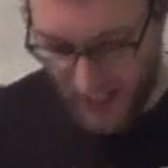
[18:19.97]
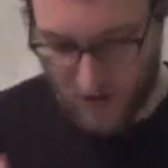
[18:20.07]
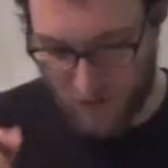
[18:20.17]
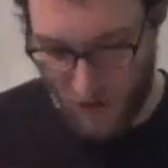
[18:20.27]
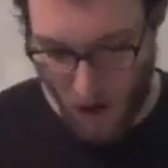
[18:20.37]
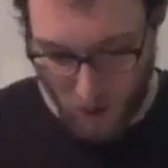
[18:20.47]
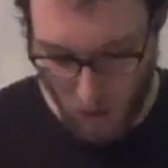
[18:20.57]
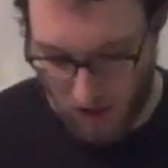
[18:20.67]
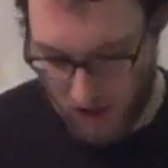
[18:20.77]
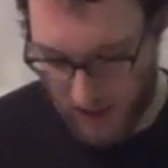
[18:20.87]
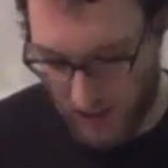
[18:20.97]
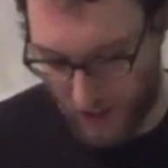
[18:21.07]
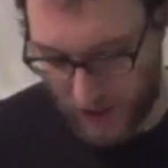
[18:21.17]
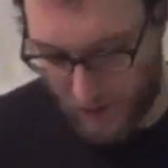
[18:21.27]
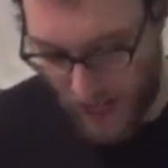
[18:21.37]
is far worse than you
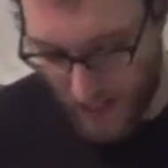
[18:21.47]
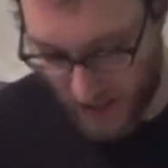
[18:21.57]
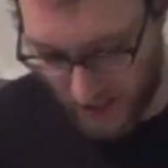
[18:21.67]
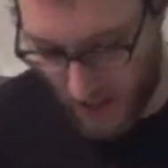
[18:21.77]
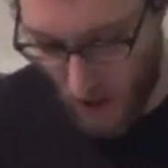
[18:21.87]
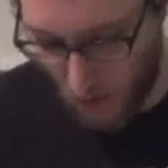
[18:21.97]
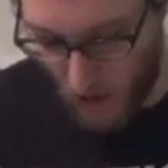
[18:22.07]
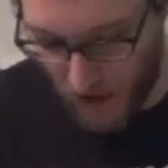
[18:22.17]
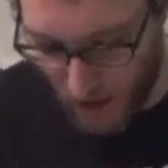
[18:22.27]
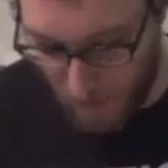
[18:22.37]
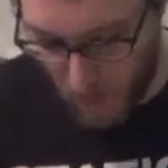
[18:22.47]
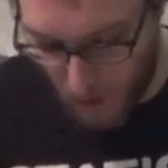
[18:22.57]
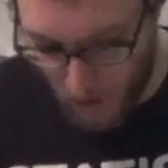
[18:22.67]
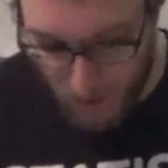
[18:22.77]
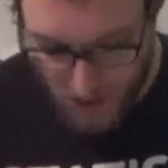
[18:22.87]
can imagine. William
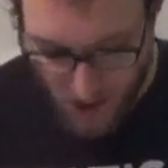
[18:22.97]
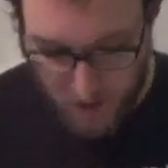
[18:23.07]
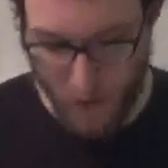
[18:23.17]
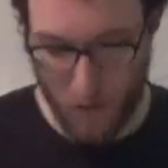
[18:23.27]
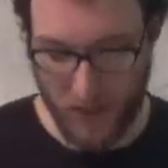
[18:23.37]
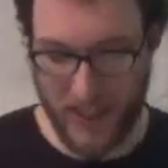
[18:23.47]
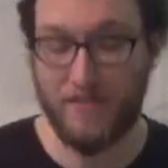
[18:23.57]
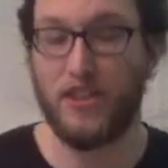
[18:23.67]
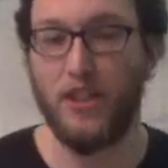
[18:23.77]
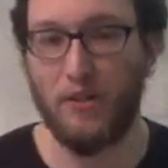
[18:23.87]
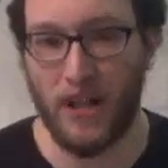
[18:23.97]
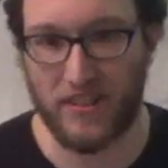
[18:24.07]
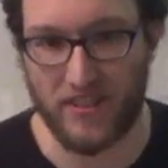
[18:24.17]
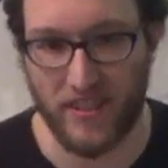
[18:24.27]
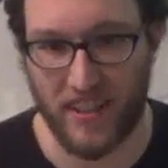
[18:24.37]
Bloom, formerly of the U
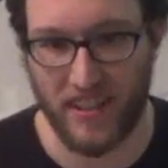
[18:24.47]
S